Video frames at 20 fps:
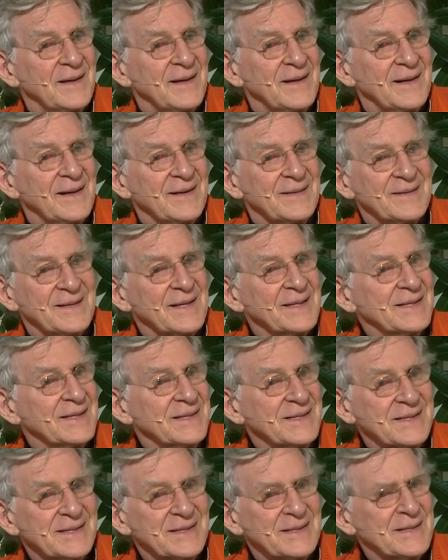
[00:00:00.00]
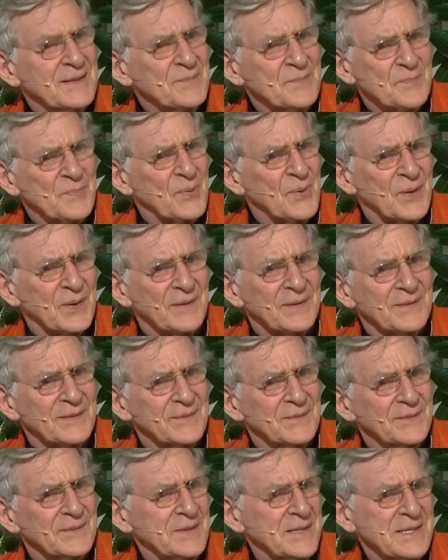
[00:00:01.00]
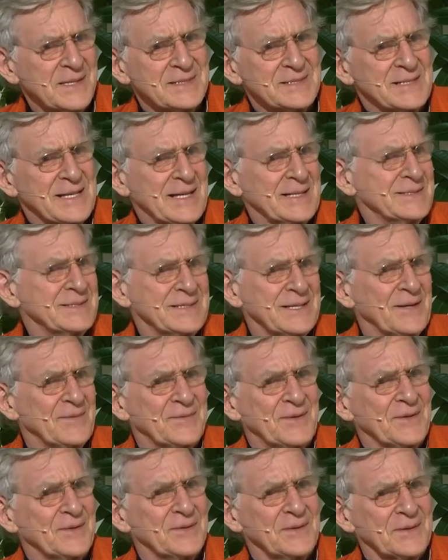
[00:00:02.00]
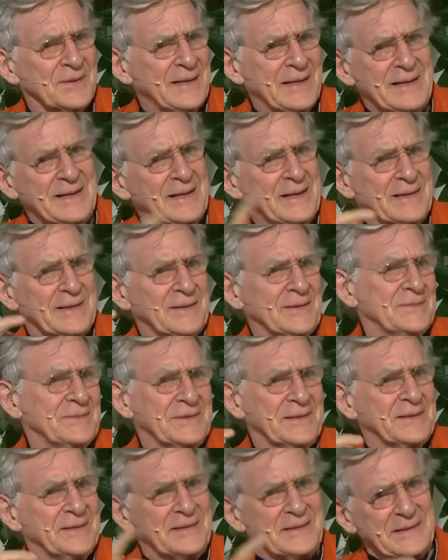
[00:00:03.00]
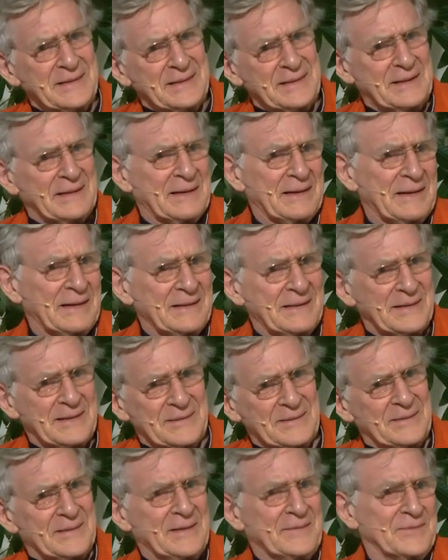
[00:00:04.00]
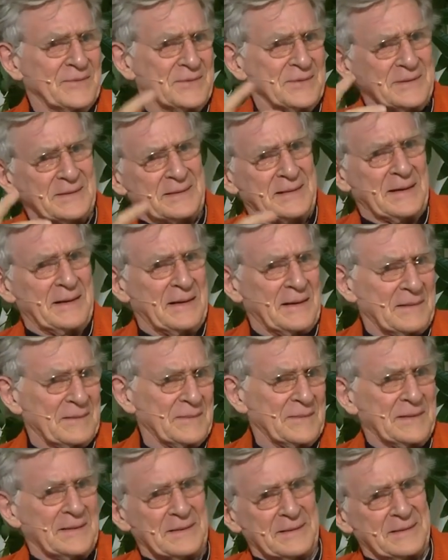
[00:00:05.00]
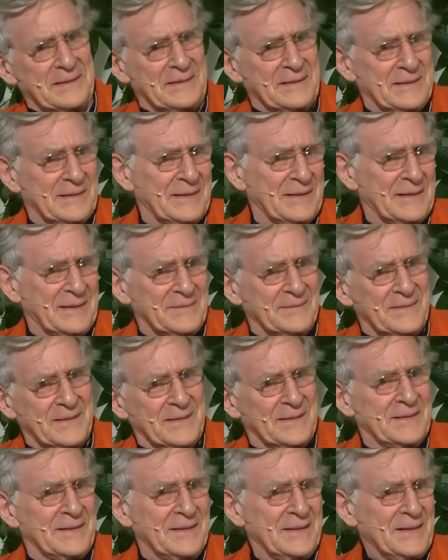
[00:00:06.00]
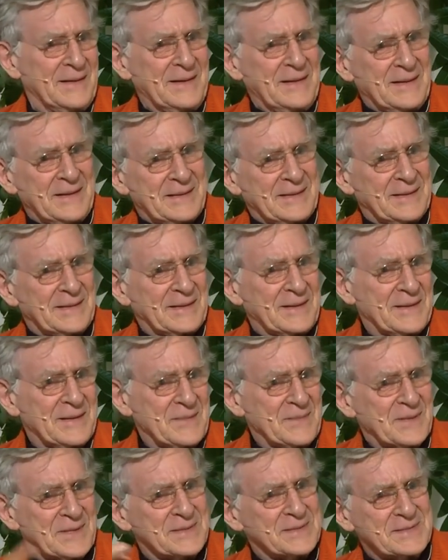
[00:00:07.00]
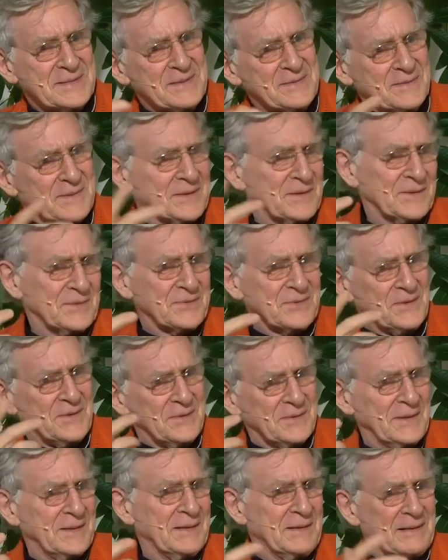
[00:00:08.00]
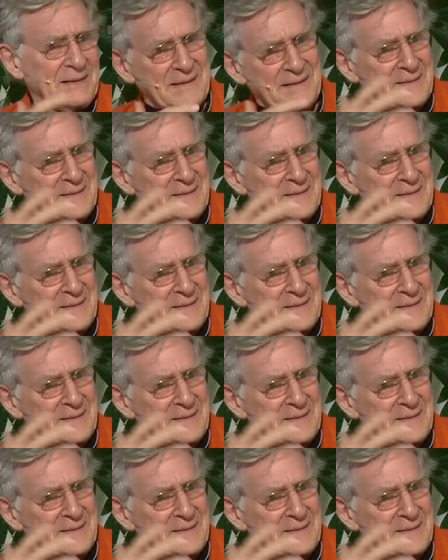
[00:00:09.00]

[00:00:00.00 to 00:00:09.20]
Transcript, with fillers: Uh, that Indian import, who needs that stuff? They're all chaotic over there in India. They don't have a good economy, and they didn't have the, the communists never controlled India.